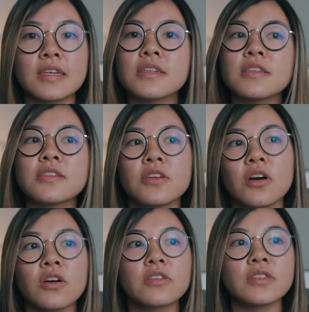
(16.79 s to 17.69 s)
is
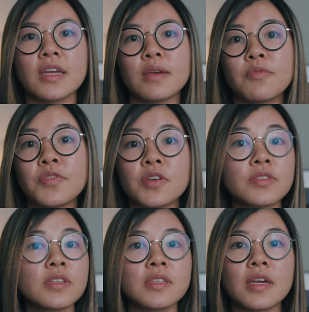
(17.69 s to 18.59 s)
all tape
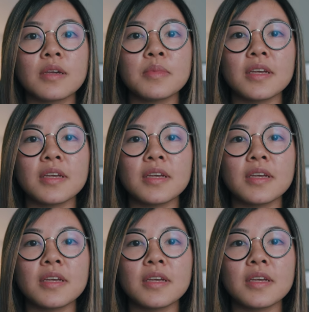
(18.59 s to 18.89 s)
feels the same,